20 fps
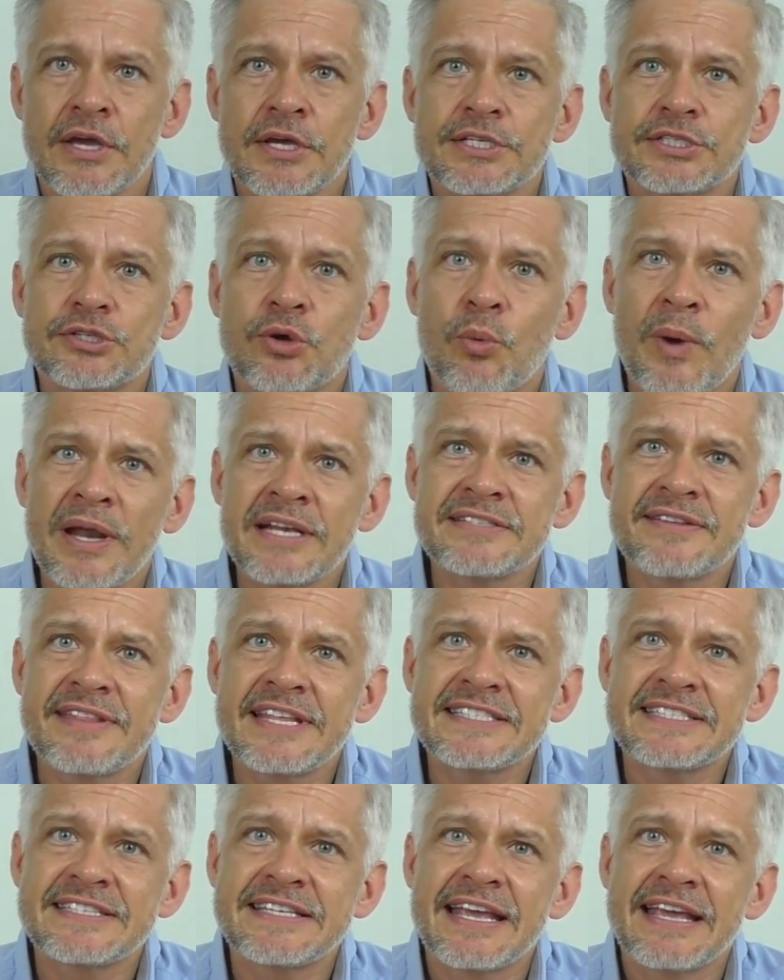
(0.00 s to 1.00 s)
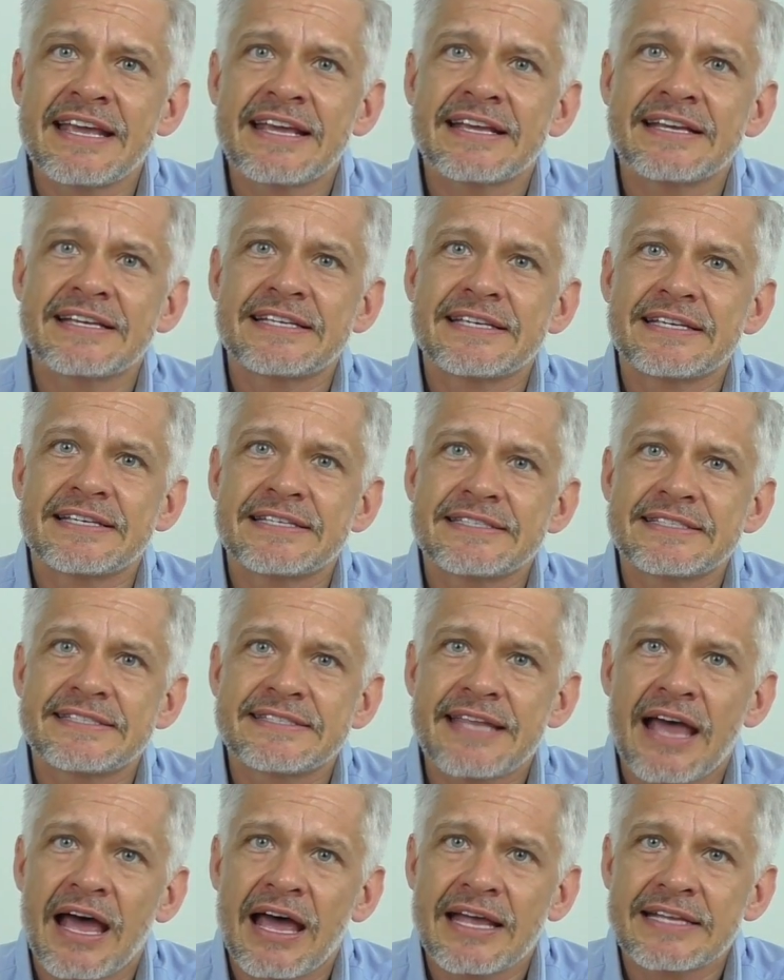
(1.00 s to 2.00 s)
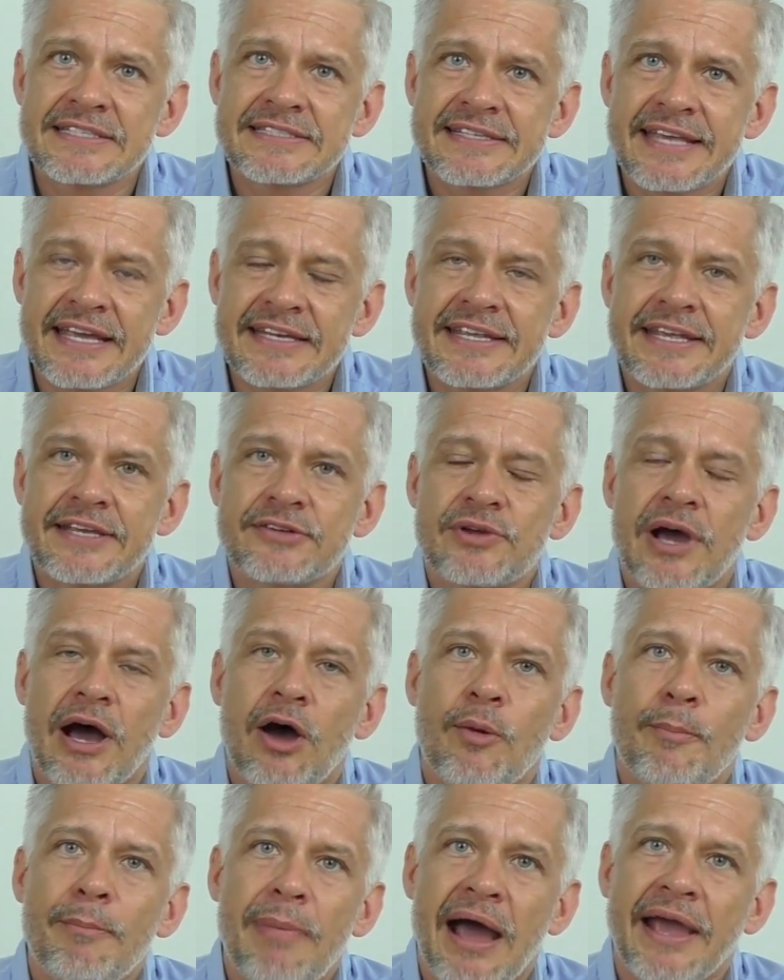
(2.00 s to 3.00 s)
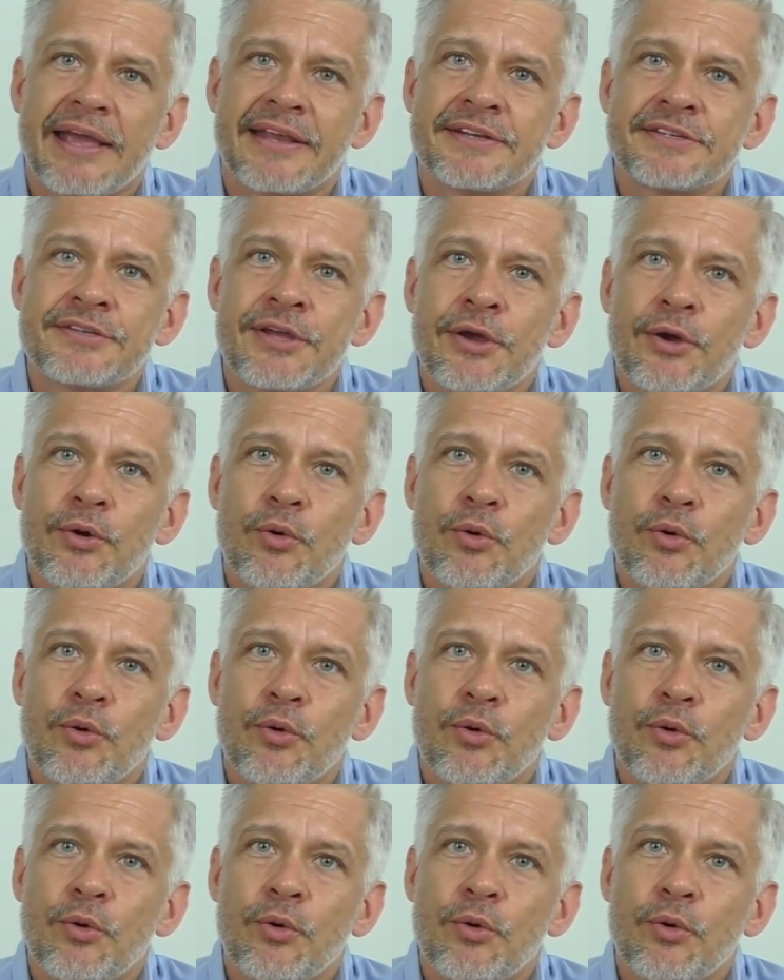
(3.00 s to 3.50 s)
So once this starts getting into our mind,